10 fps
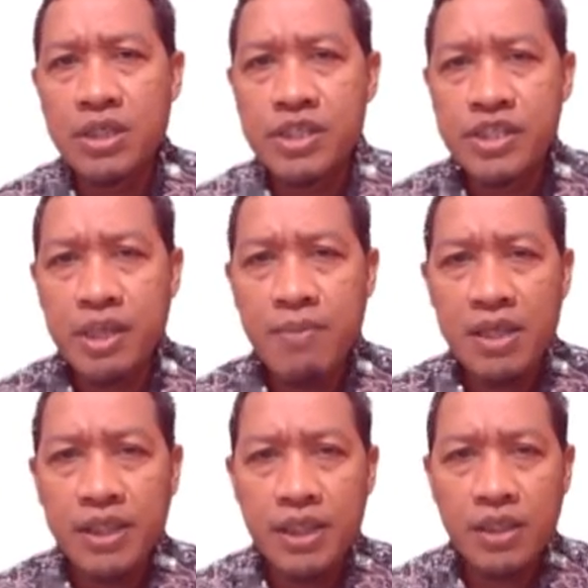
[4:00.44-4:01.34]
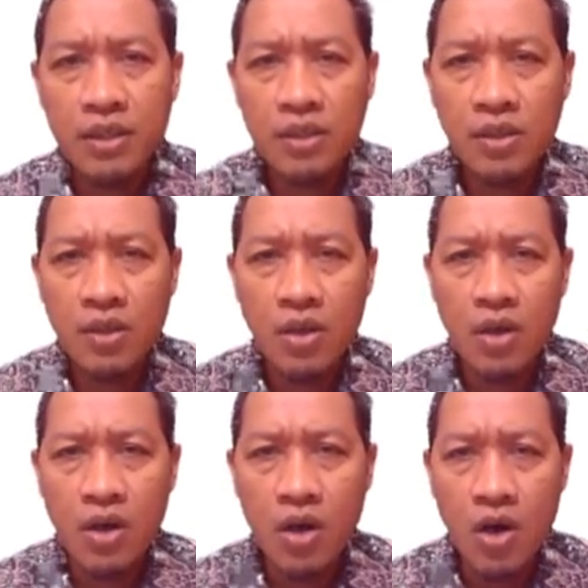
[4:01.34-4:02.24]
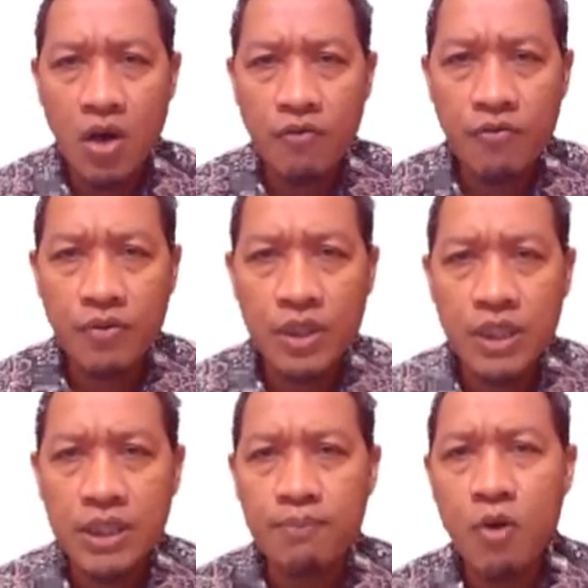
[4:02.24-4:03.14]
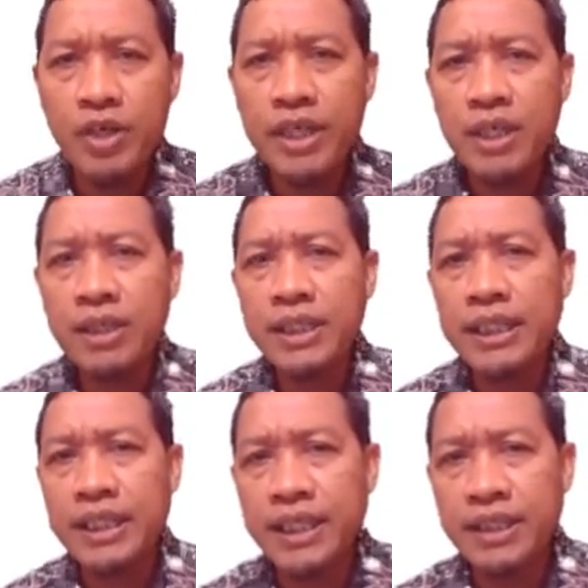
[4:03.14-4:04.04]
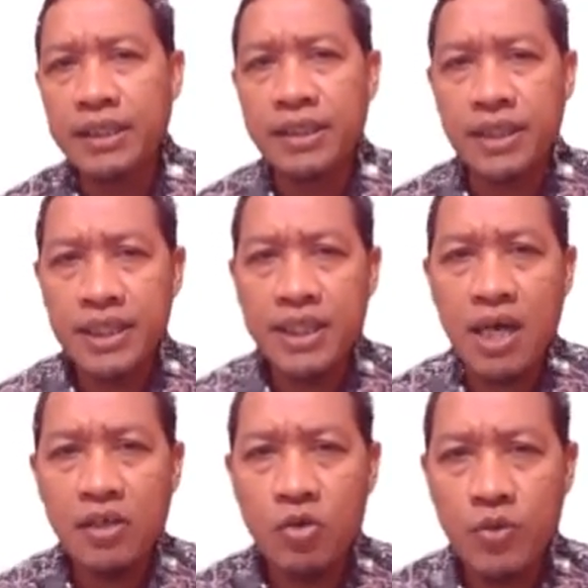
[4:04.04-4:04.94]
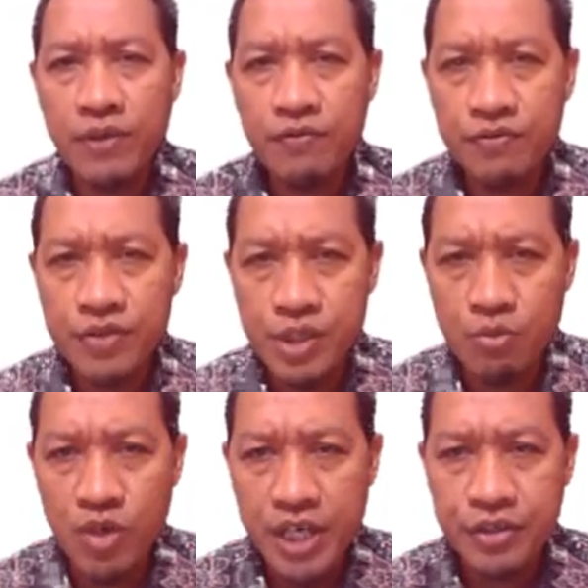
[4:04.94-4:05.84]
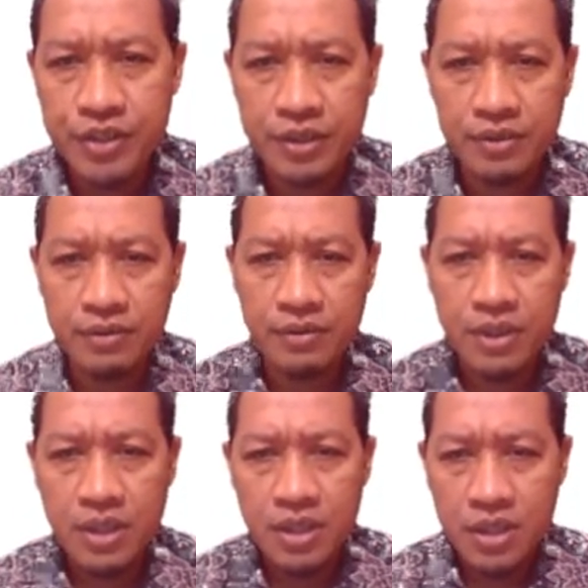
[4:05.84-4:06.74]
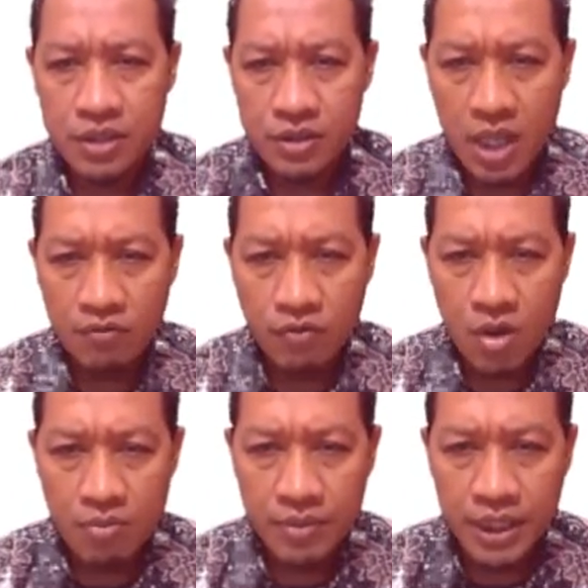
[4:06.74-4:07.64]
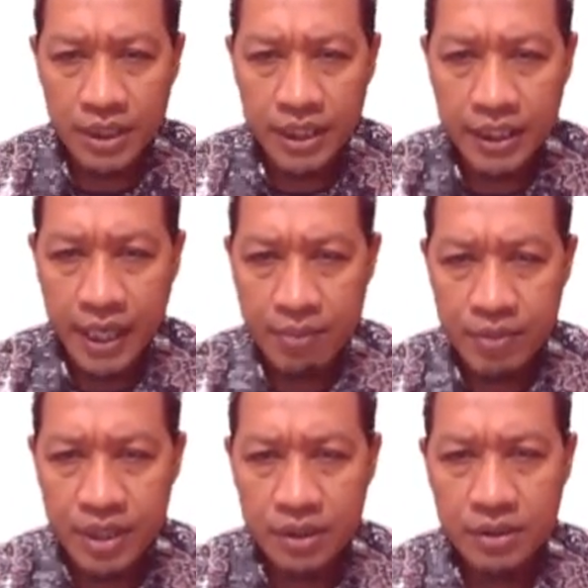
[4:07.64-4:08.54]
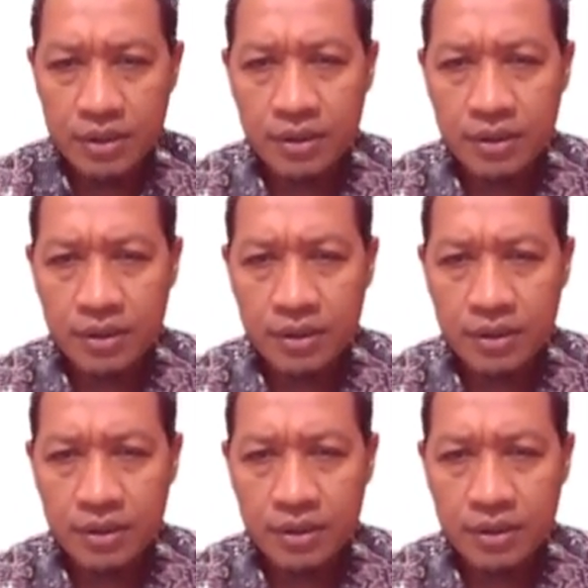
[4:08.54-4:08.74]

schematic of the modeling in the Ricardo Wave simulation. Start from intake ambient,